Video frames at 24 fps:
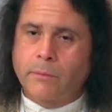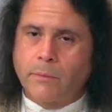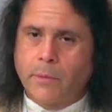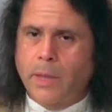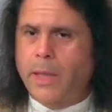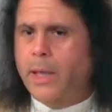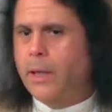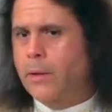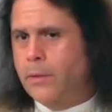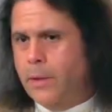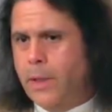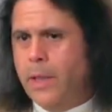
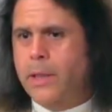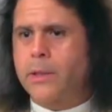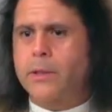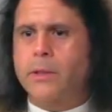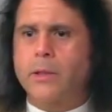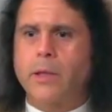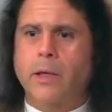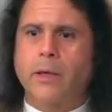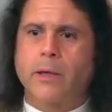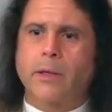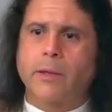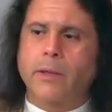Now, that's
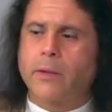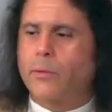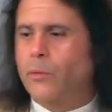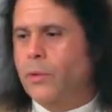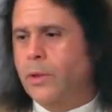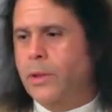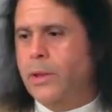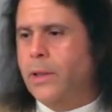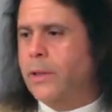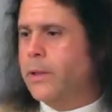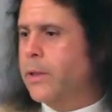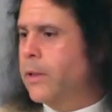Narada.
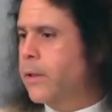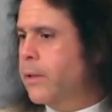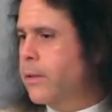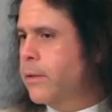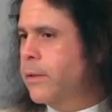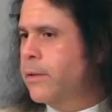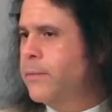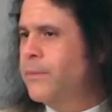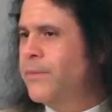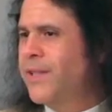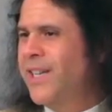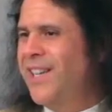We're not
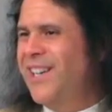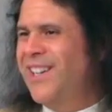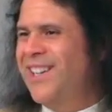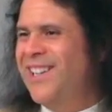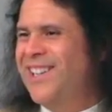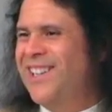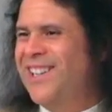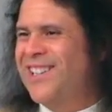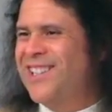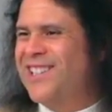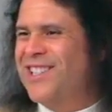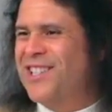
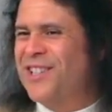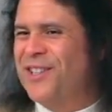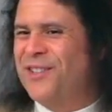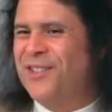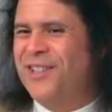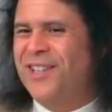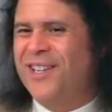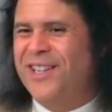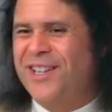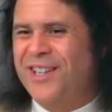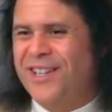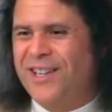Narada.
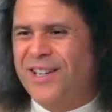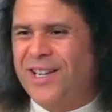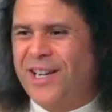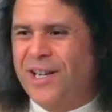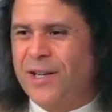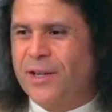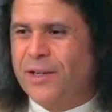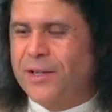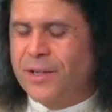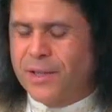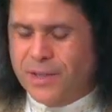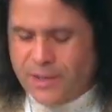So,
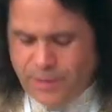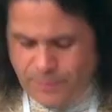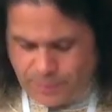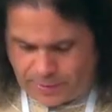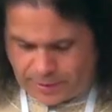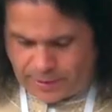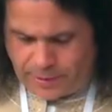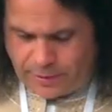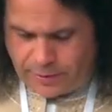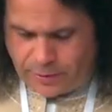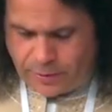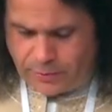how does this
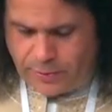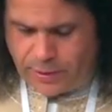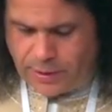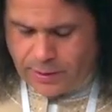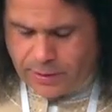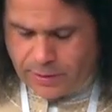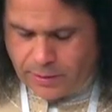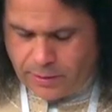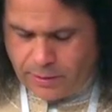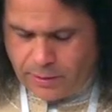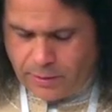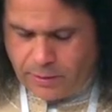apply to
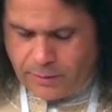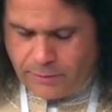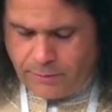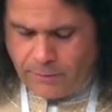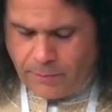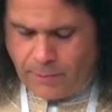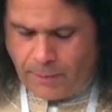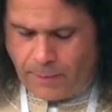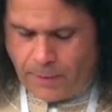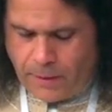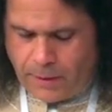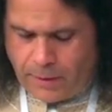us?
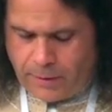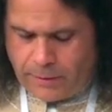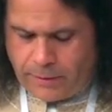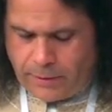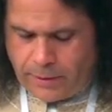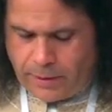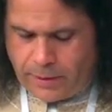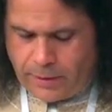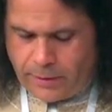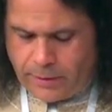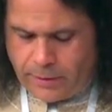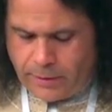
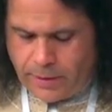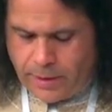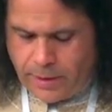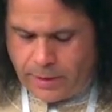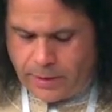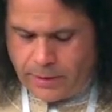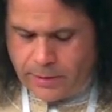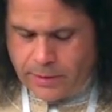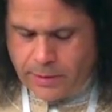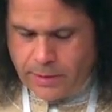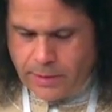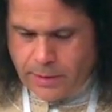
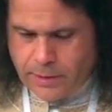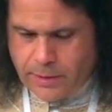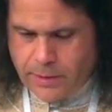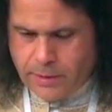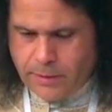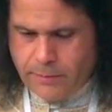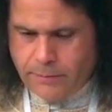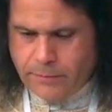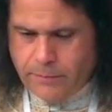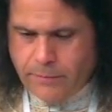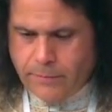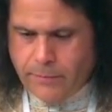That is
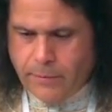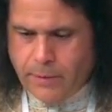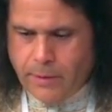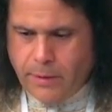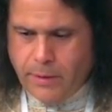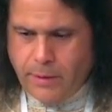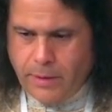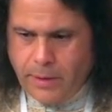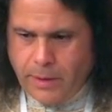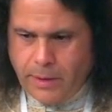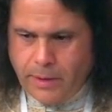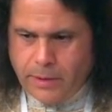this.
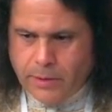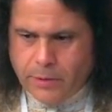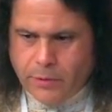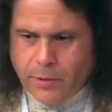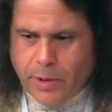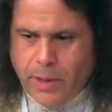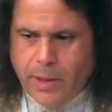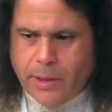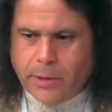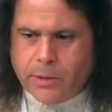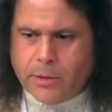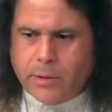He's
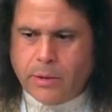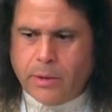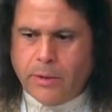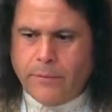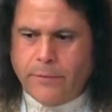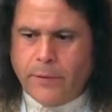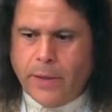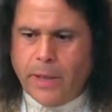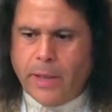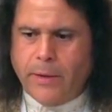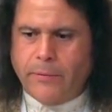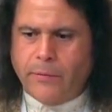trying to
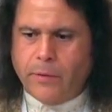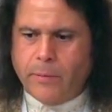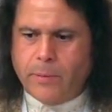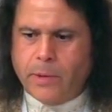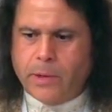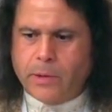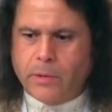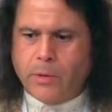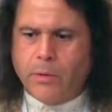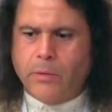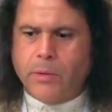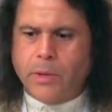convey from
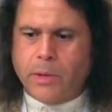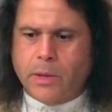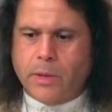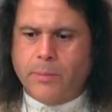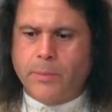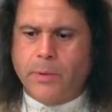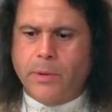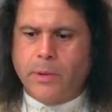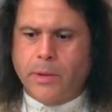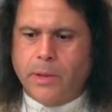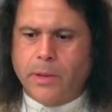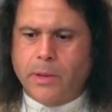his own
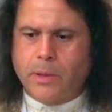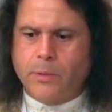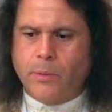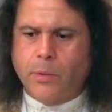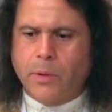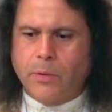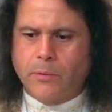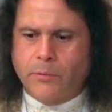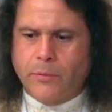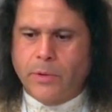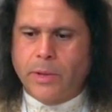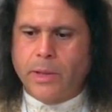experience
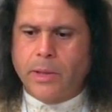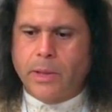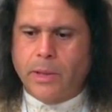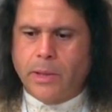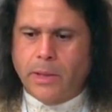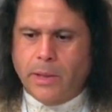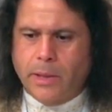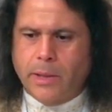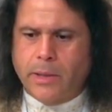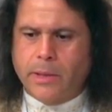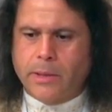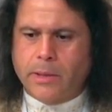what
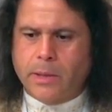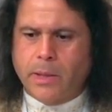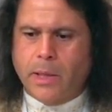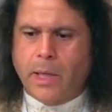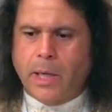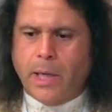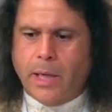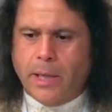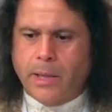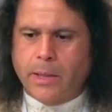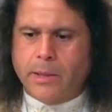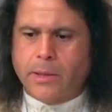really is the
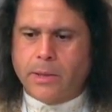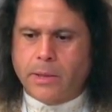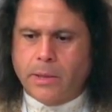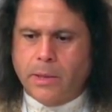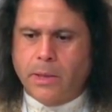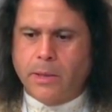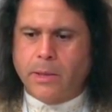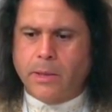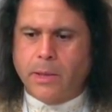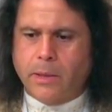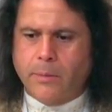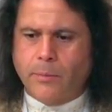highest
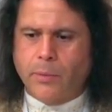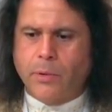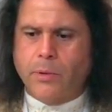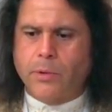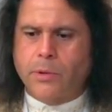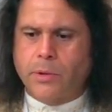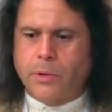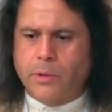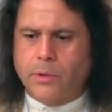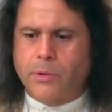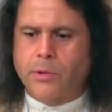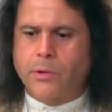thing that a
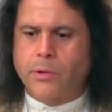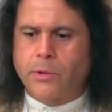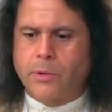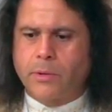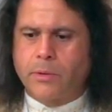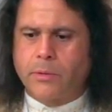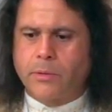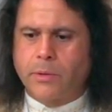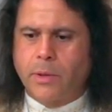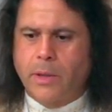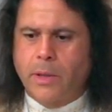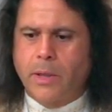person should
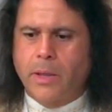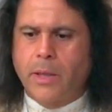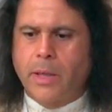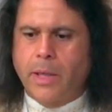do.